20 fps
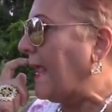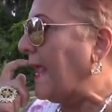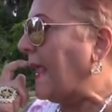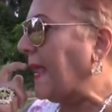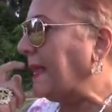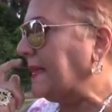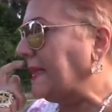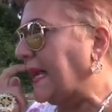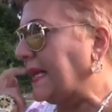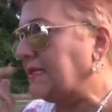
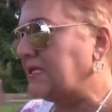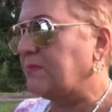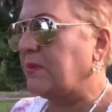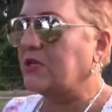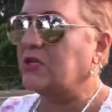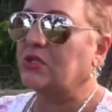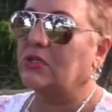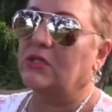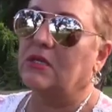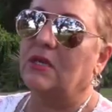is that
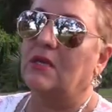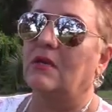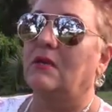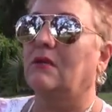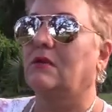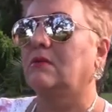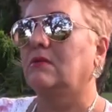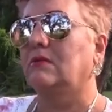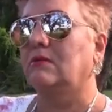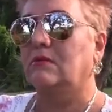especially,
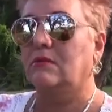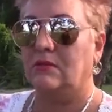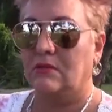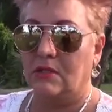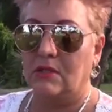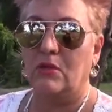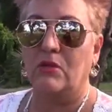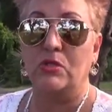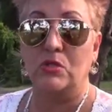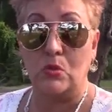
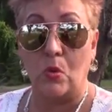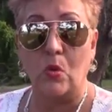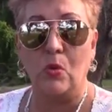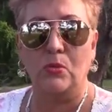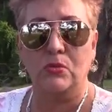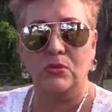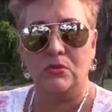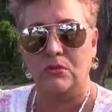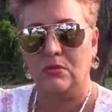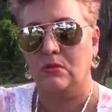you know, these
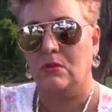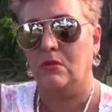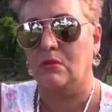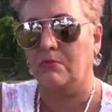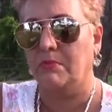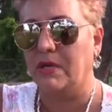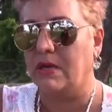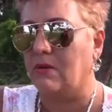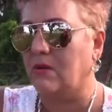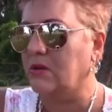older
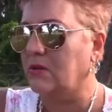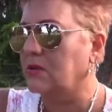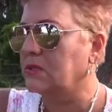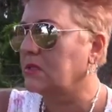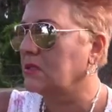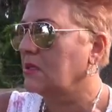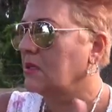burials,